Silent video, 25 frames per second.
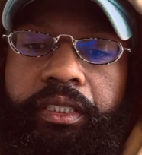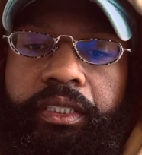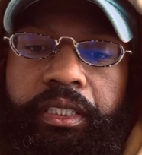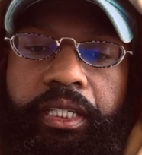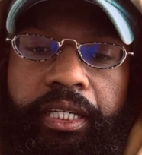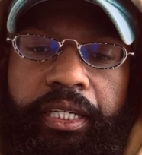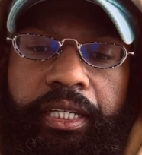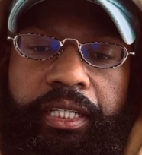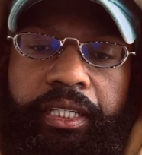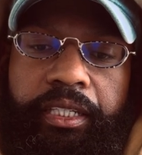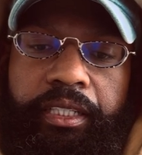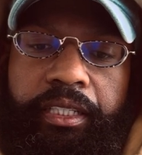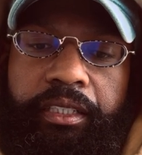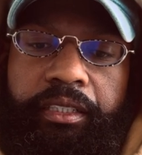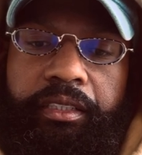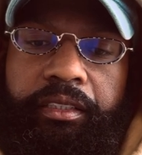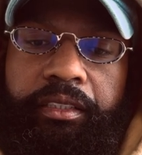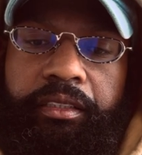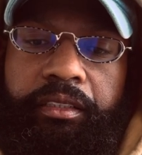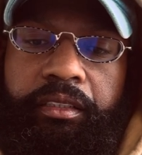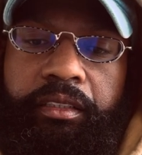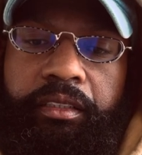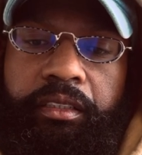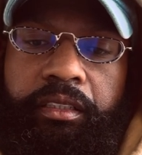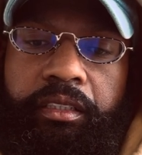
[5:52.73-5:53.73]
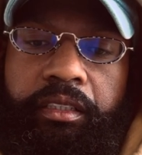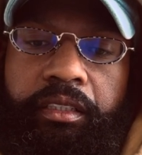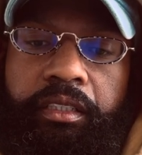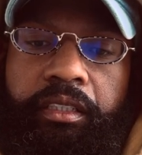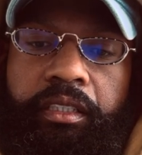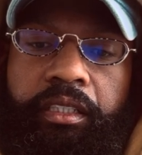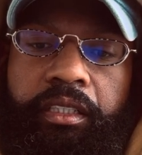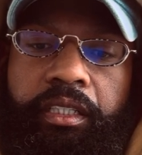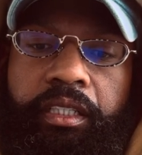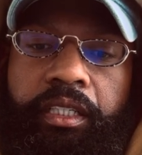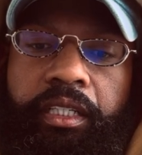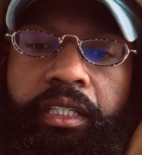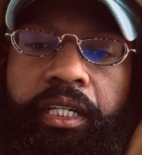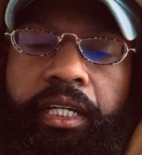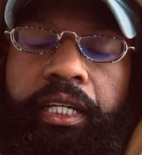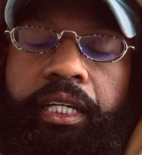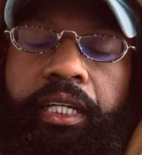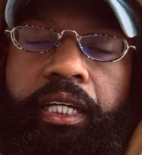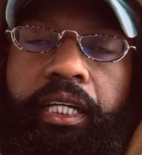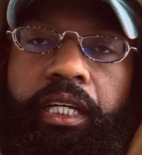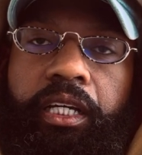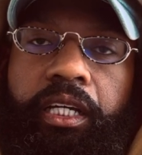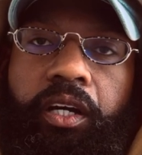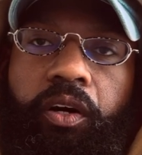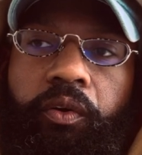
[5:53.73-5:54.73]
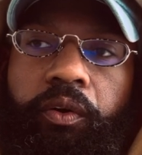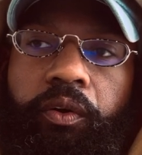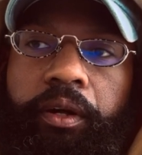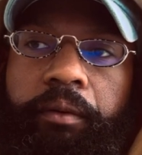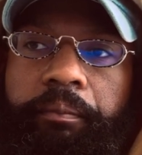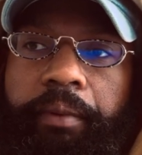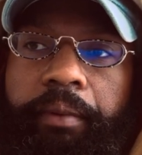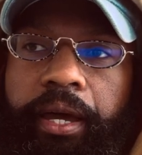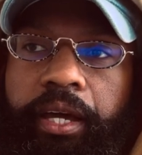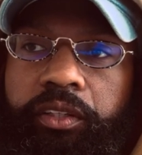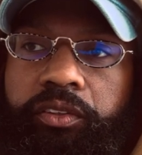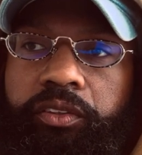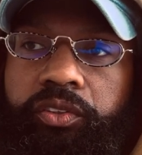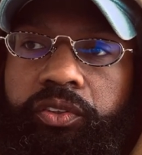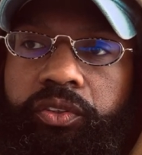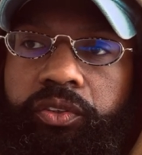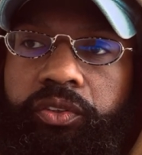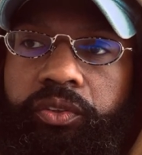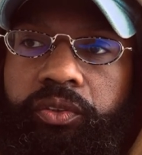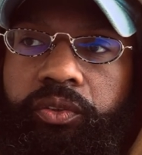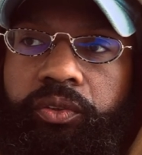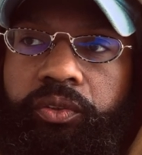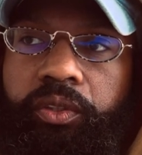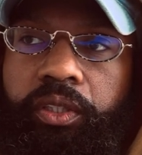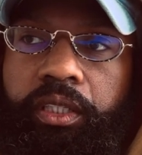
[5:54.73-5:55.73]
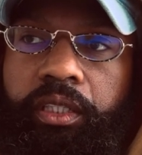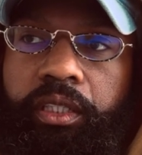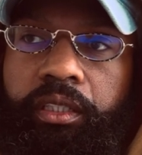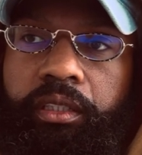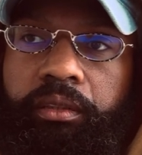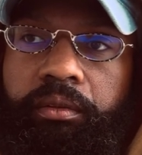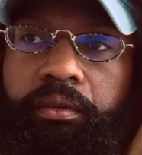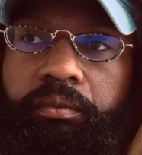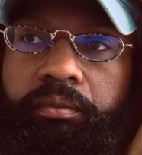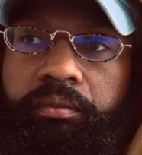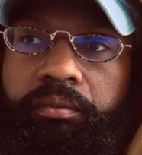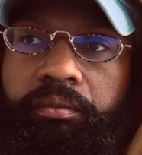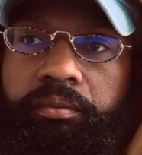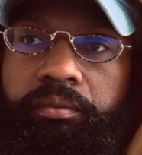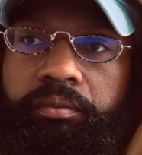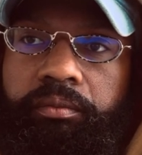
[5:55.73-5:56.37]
And again, going back to